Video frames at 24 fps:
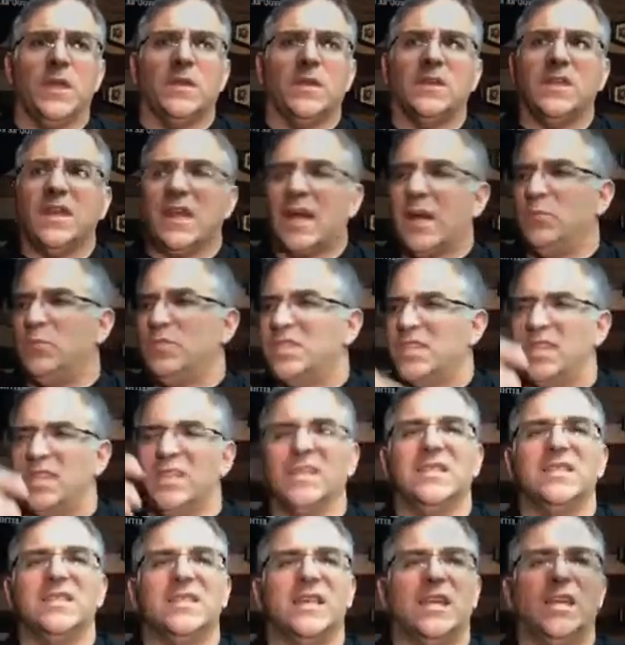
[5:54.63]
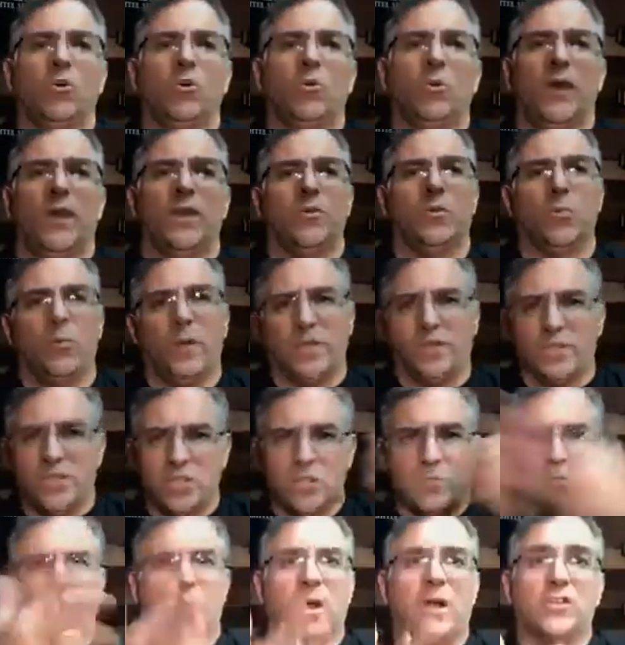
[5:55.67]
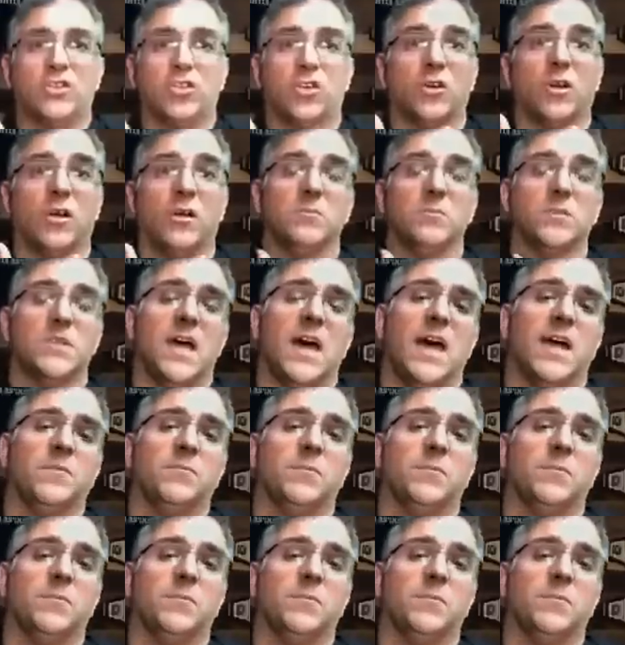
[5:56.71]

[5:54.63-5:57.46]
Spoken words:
that I was going to deal with when this pressure comes on,